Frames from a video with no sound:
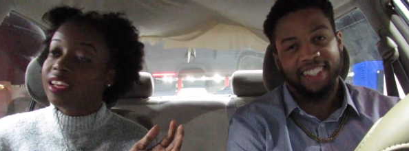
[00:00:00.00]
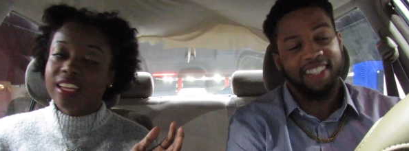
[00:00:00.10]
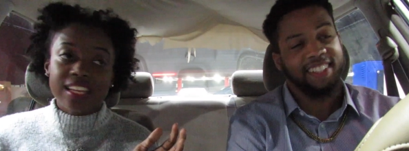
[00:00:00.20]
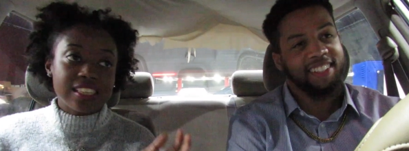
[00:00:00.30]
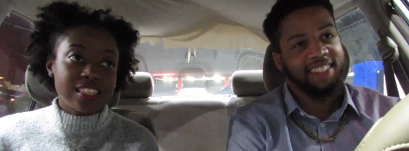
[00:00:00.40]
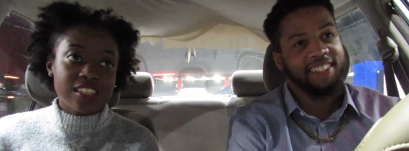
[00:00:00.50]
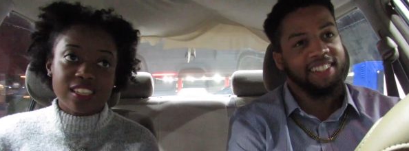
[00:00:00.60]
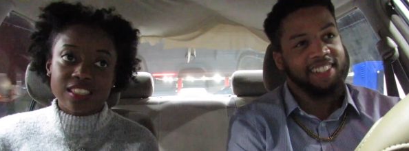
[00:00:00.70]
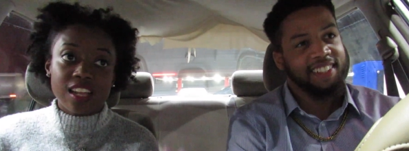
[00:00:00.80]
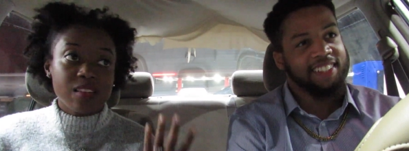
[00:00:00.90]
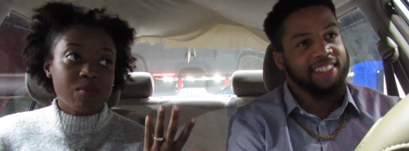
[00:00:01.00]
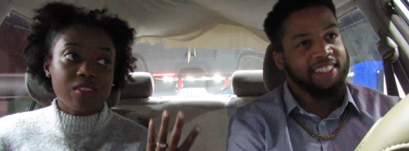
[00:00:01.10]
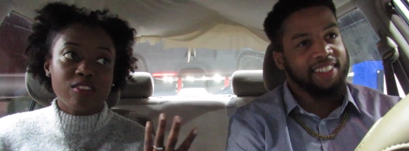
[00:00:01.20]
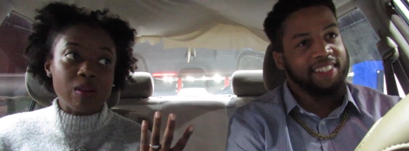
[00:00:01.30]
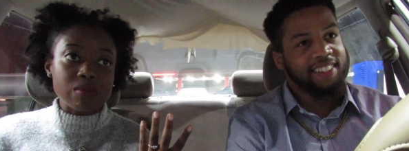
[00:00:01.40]
Speaker 1: yeah. until there's nothing but
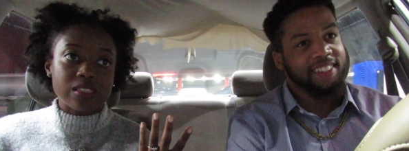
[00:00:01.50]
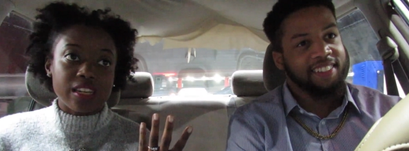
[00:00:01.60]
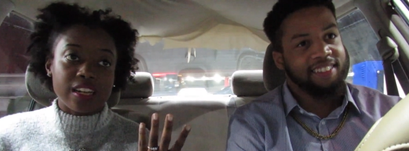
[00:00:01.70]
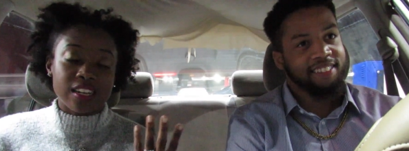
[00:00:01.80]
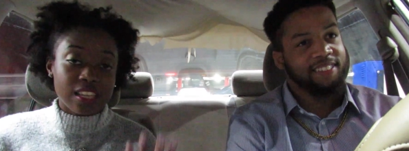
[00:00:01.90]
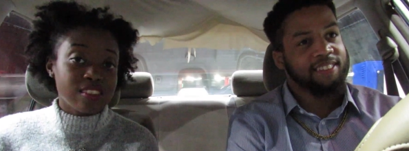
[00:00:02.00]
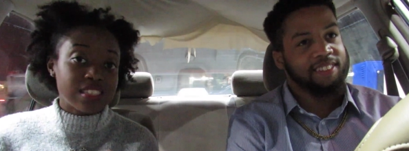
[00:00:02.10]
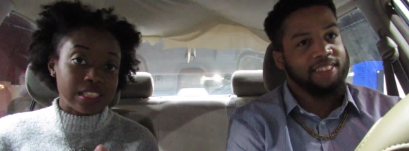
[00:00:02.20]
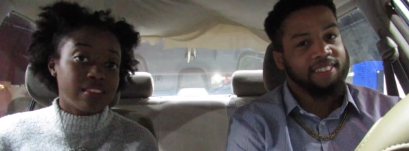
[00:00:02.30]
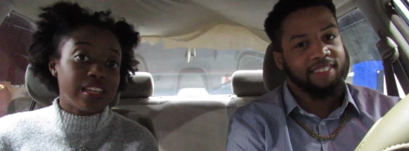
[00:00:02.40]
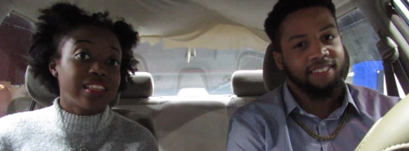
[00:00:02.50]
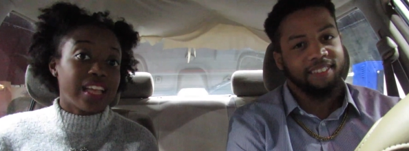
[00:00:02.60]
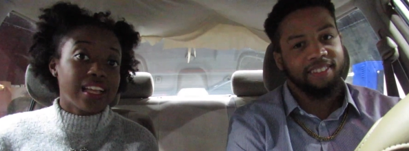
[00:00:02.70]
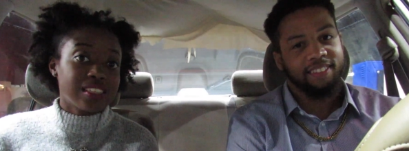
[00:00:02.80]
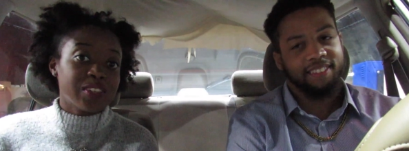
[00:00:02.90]
crumbs in there, and then you still eat
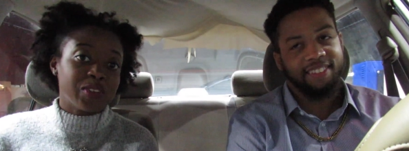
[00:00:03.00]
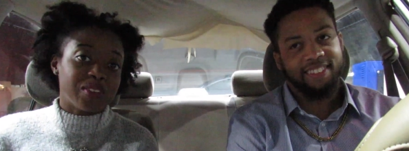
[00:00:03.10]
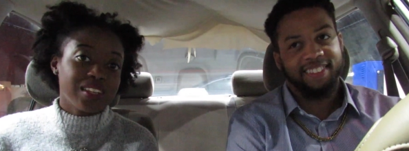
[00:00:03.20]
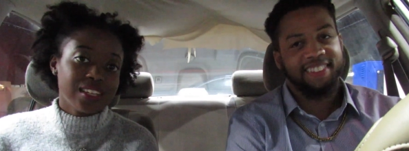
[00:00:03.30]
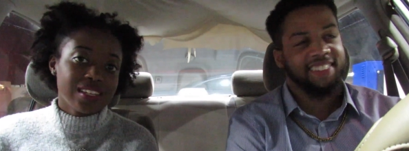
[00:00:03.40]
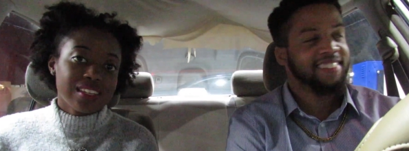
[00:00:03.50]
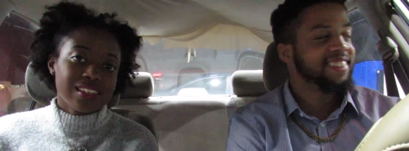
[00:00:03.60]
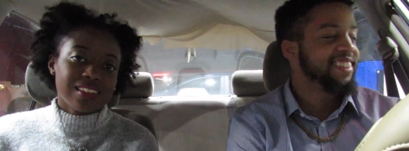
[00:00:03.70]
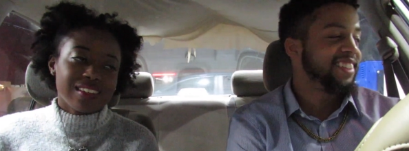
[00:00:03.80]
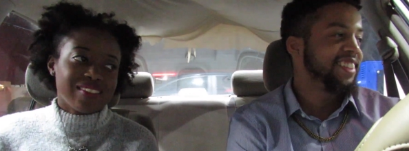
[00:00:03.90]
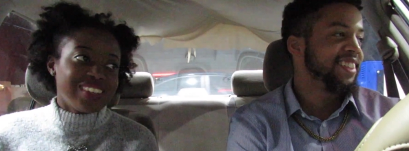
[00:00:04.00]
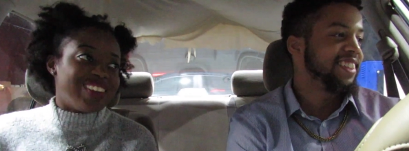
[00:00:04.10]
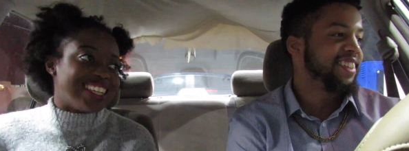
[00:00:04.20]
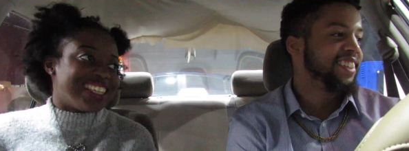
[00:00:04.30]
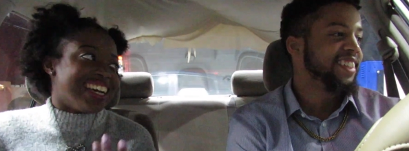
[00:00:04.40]
that too. What
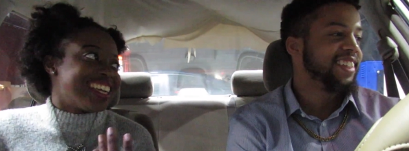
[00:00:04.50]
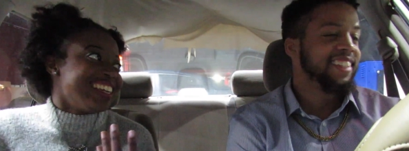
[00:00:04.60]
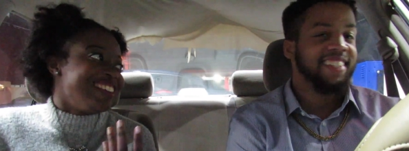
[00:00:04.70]
am I talking